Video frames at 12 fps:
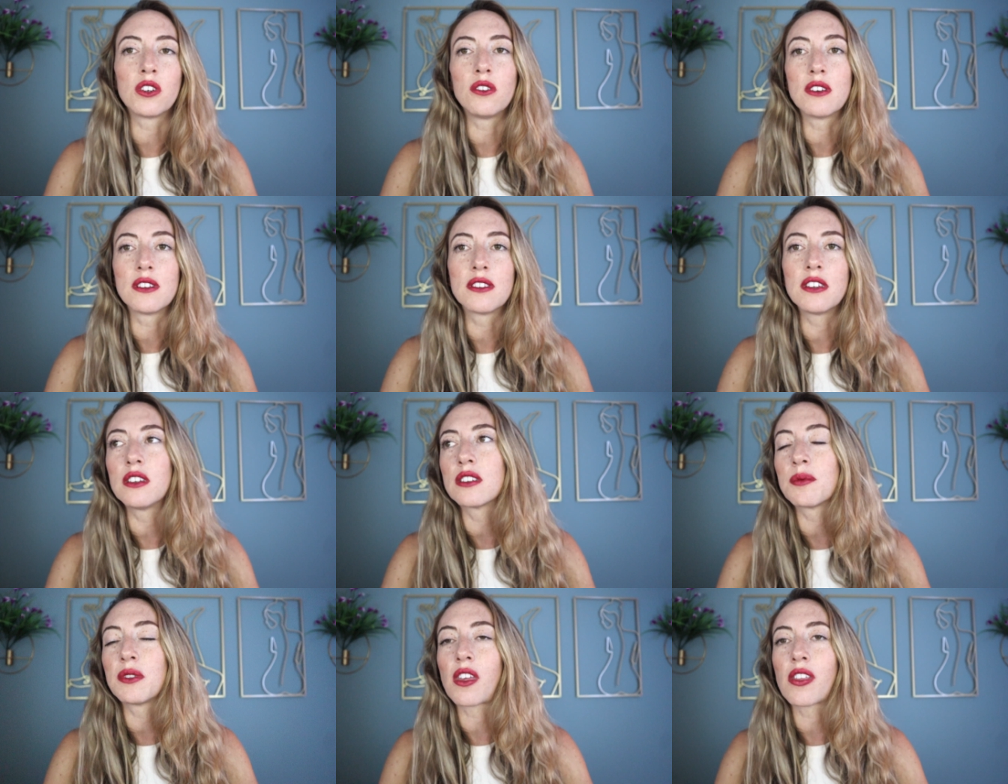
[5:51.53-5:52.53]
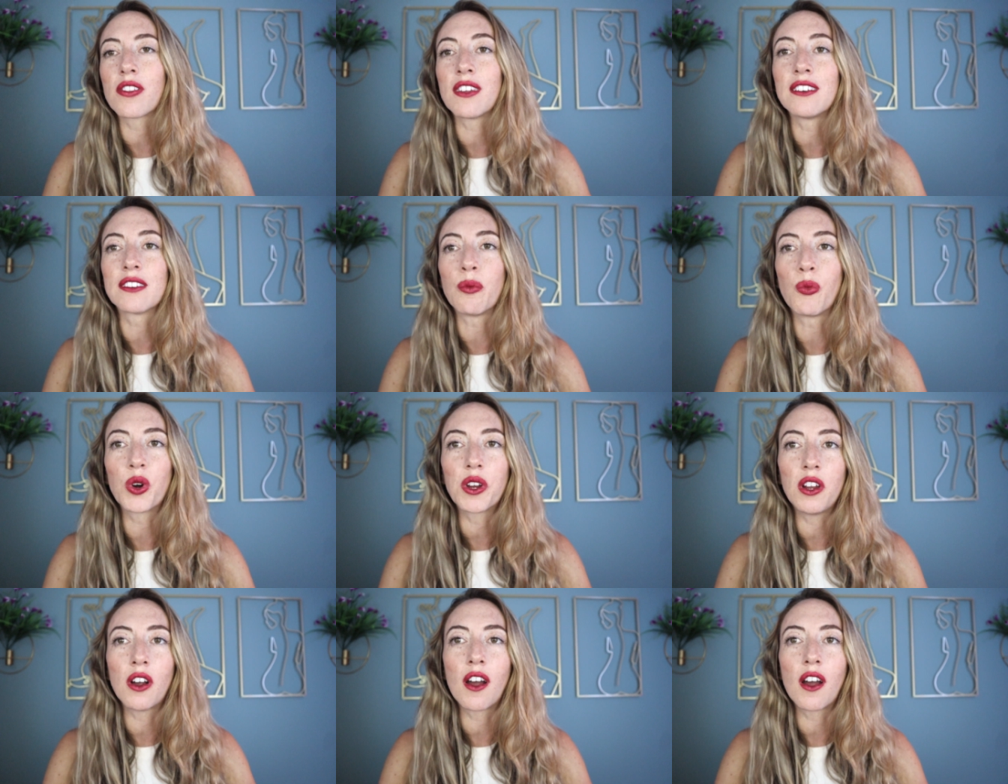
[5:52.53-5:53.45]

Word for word: and you can see some of the other things I'm working